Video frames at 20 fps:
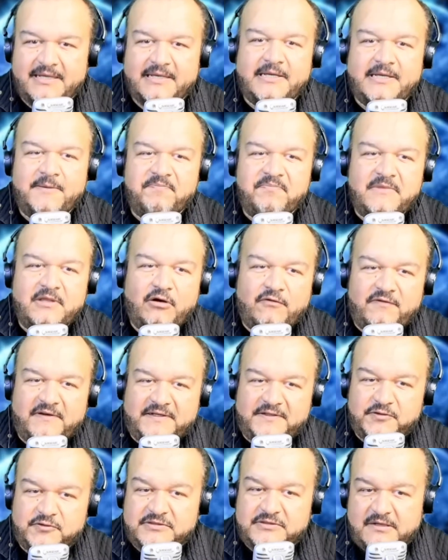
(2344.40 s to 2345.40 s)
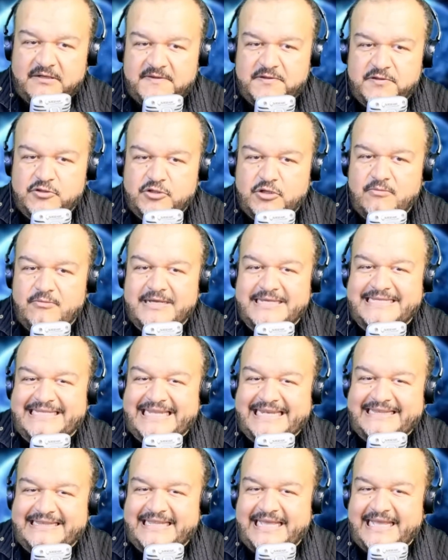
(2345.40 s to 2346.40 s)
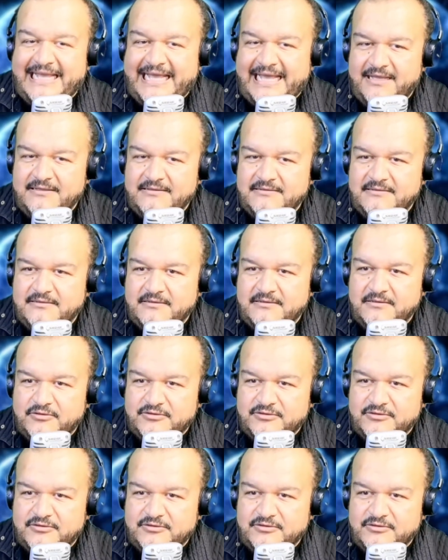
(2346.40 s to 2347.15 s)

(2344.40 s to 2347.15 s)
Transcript: He offered his services as a strategist.